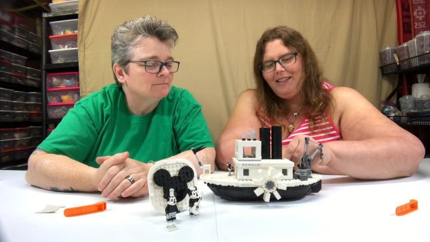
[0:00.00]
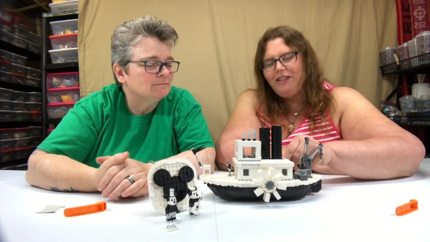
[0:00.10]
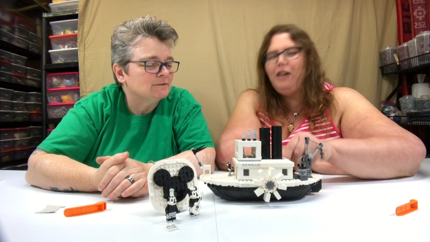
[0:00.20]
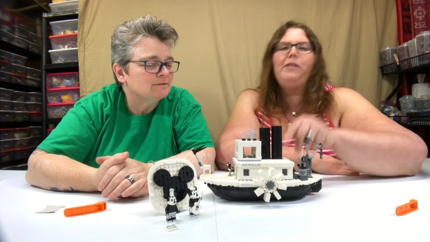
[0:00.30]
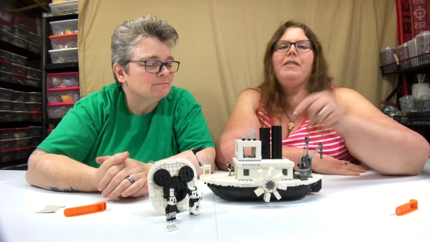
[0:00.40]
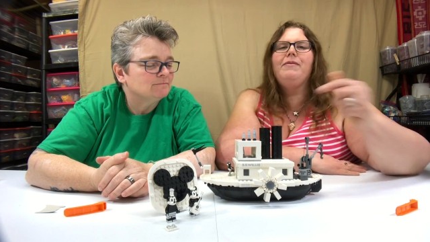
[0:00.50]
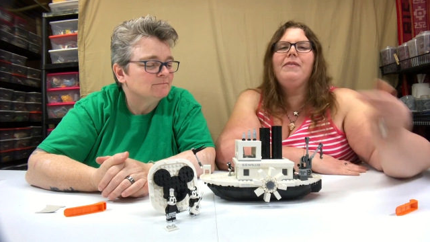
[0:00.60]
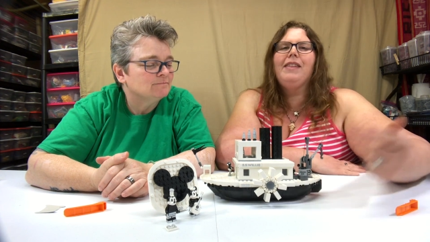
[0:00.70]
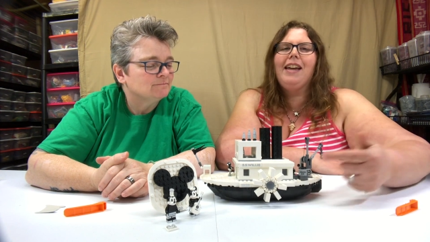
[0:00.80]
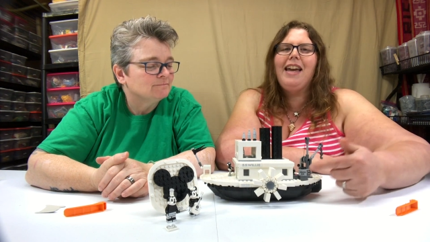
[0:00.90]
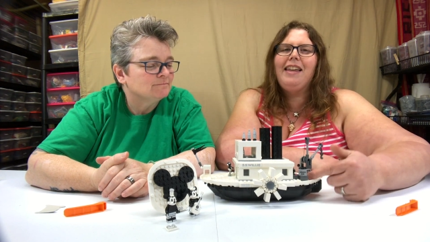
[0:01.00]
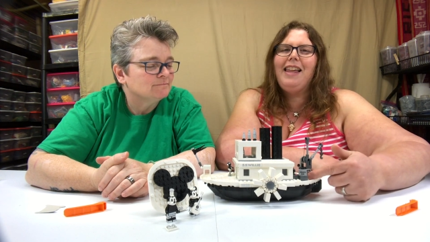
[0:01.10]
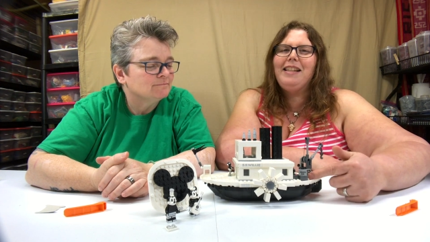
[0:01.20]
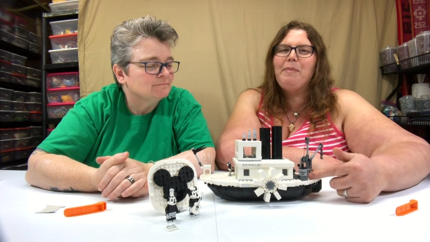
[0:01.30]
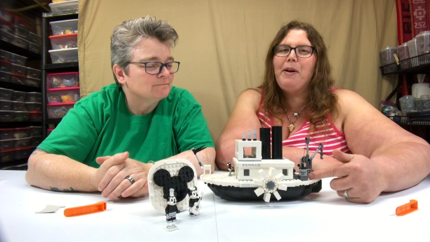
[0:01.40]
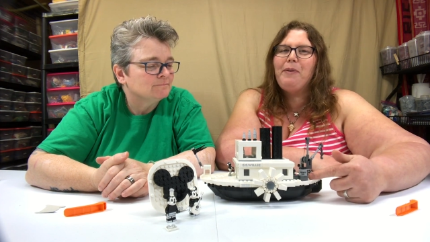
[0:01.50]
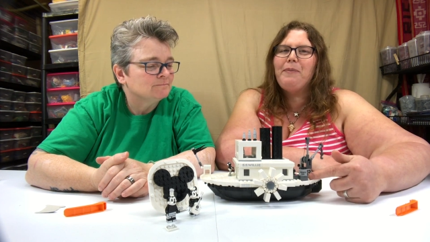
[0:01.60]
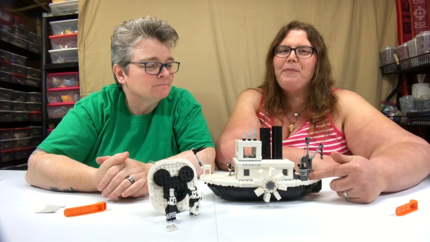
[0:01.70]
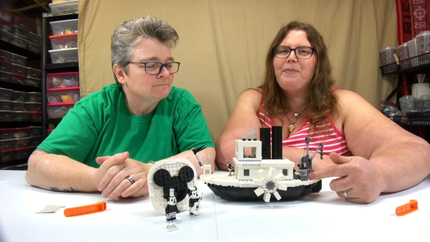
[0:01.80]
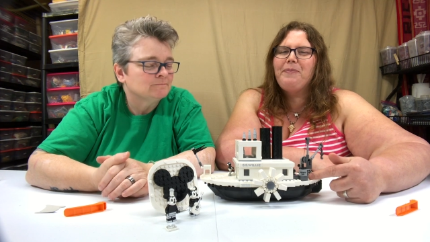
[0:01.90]
Speaker 1: So, okay, you like the boat?
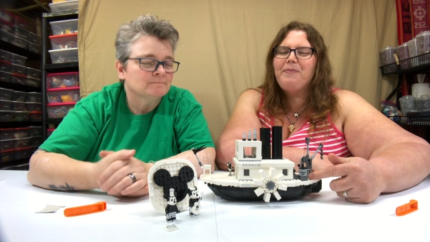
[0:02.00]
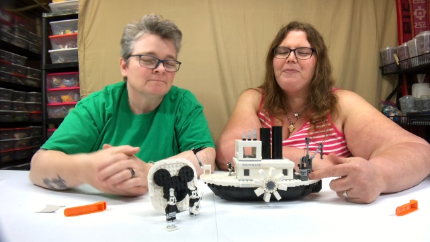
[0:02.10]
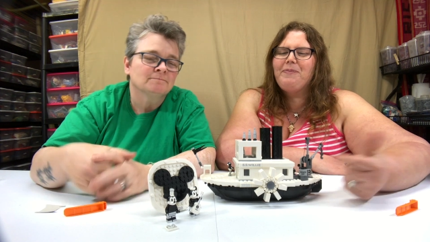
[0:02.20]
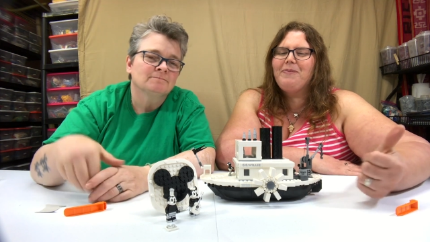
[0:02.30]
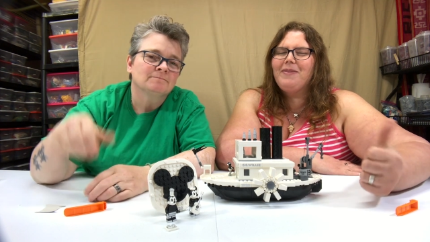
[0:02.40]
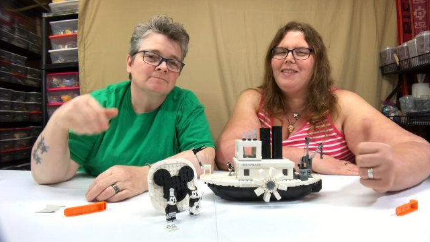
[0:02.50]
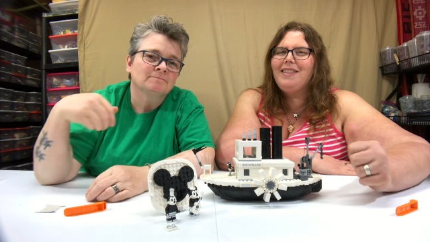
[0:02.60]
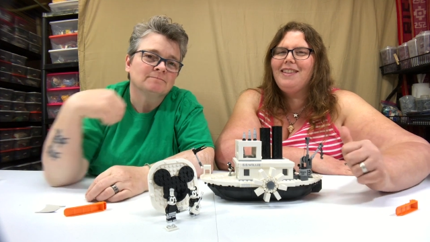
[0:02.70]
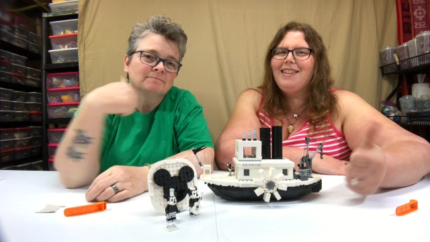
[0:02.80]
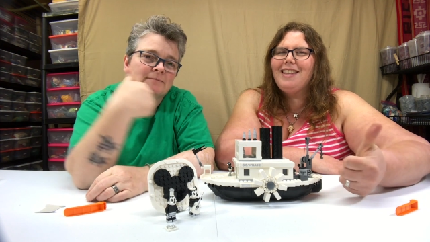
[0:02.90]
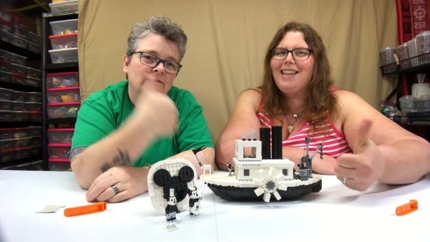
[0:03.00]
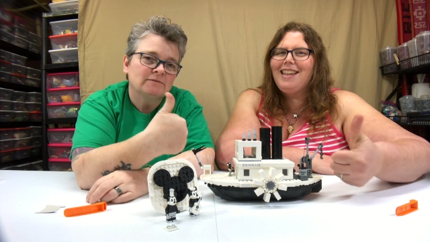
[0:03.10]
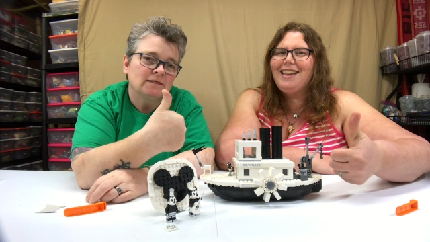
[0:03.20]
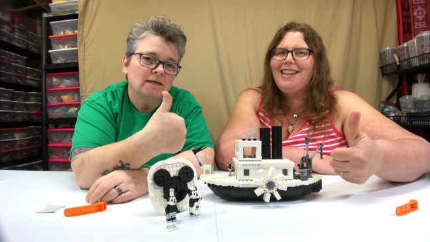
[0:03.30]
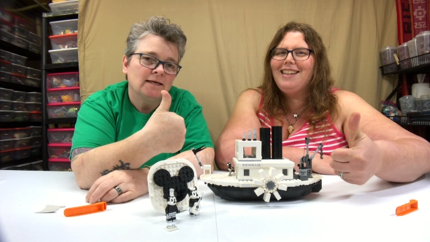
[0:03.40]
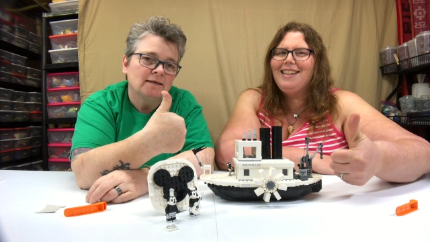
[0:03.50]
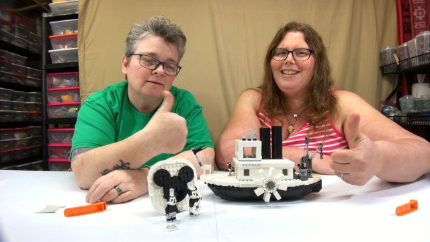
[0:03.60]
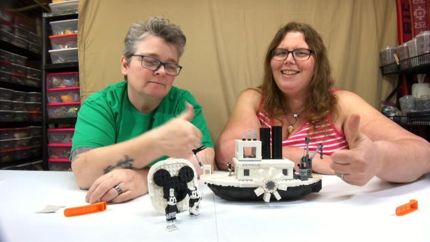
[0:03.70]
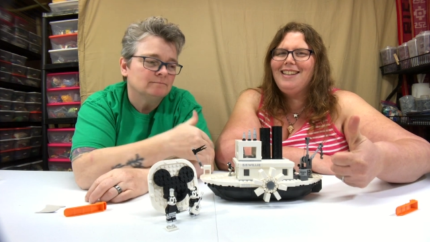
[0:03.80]
Give us a like.